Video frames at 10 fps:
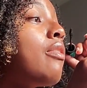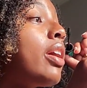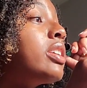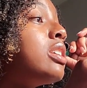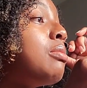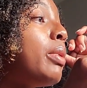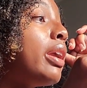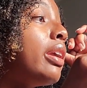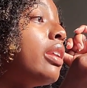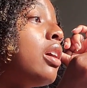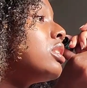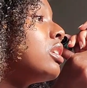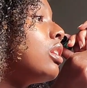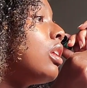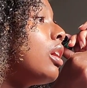I've actually made this
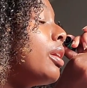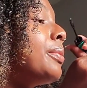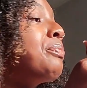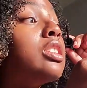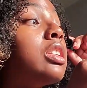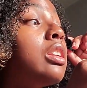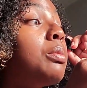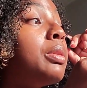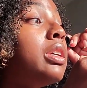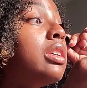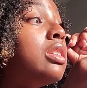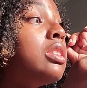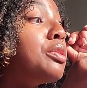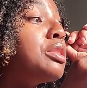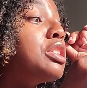little uh this little
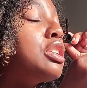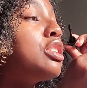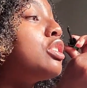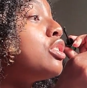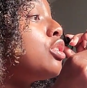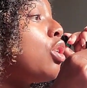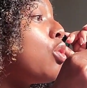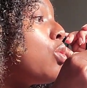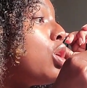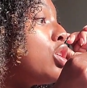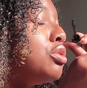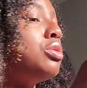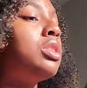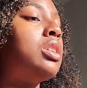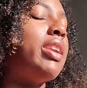piece. It was so cute.